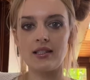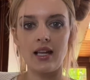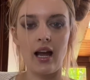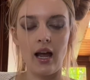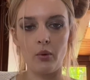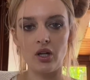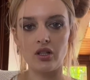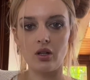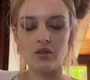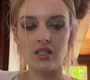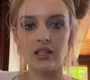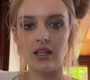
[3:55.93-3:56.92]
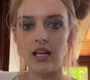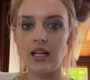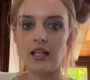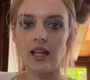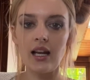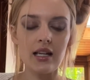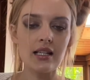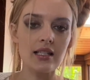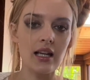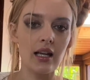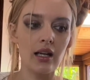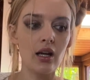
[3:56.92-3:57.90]
say I went to go see Lady
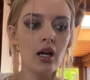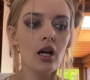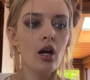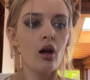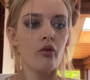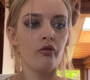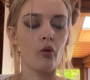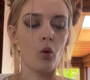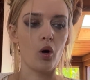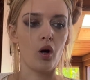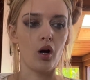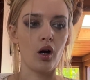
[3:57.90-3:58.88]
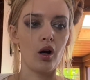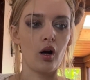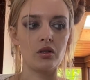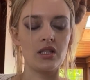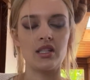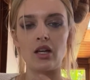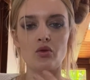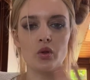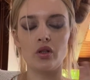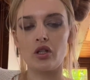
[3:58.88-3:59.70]
Ladyson to schedule a